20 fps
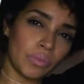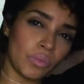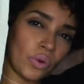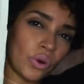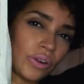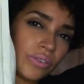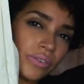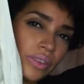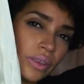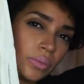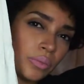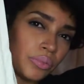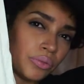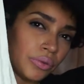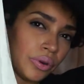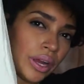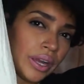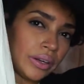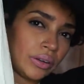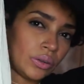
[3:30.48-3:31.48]
more of the
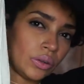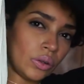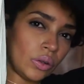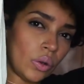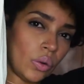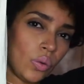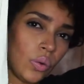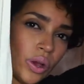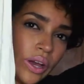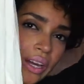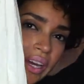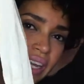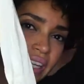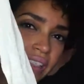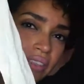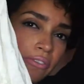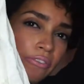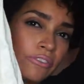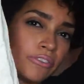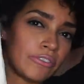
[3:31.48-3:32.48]
bridal one.
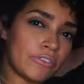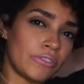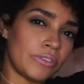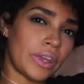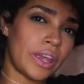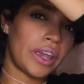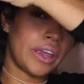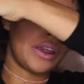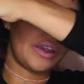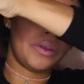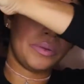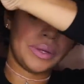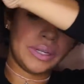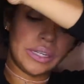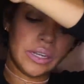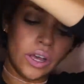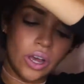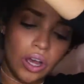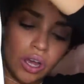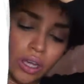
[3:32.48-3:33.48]
It's very
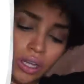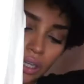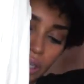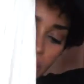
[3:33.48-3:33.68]
long,